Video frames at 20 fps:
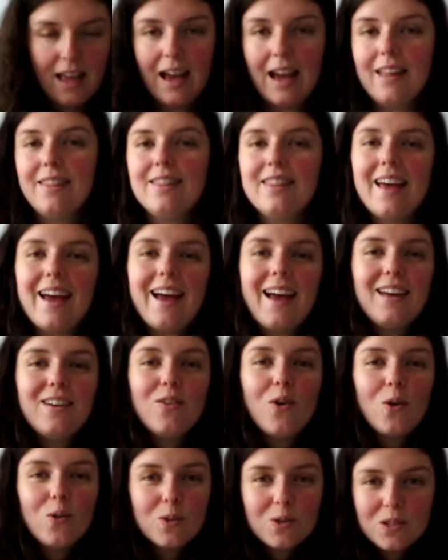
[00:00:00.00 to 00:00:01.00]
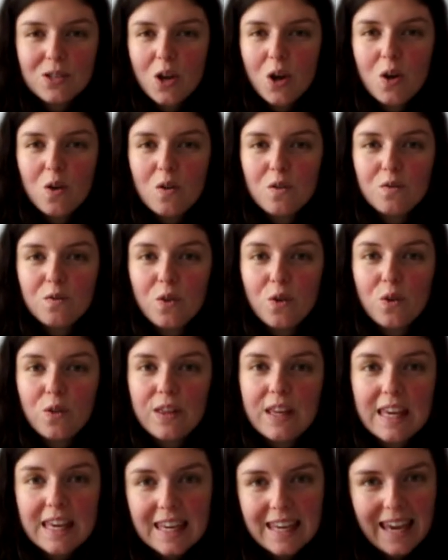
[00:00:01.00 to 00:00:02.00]
And then also for
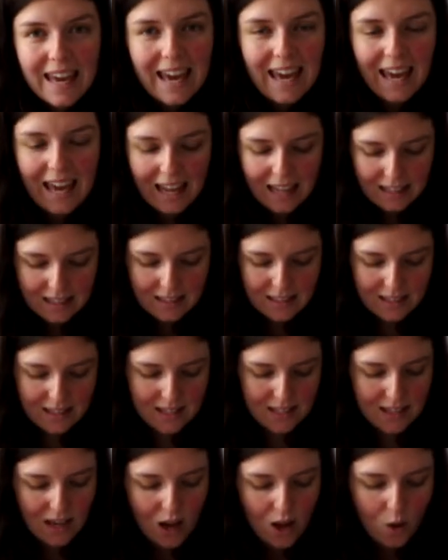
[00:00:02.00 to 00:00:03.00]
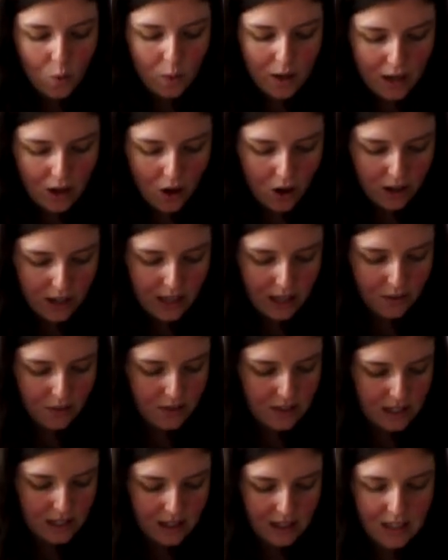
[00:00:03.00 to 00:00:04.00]
the kids, we got
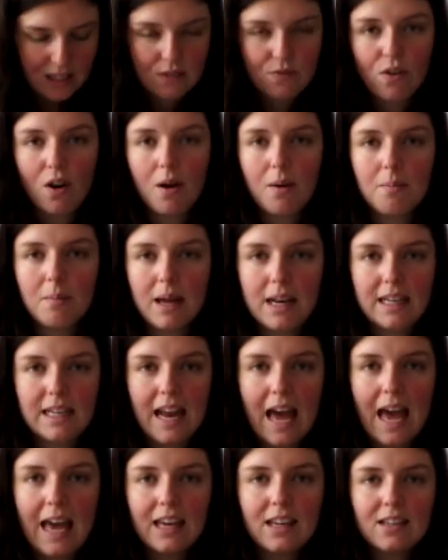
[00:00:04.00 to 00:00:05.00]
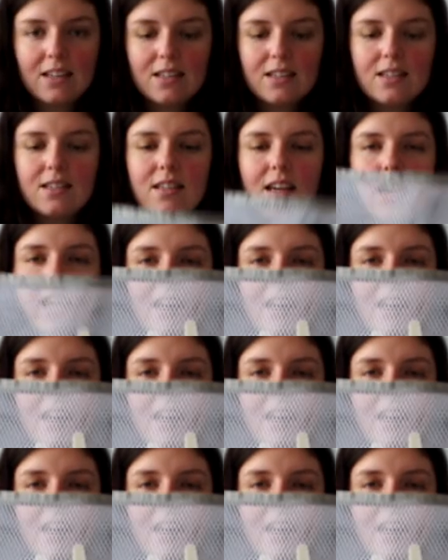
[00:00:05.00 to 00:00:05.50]
gifted this from Next.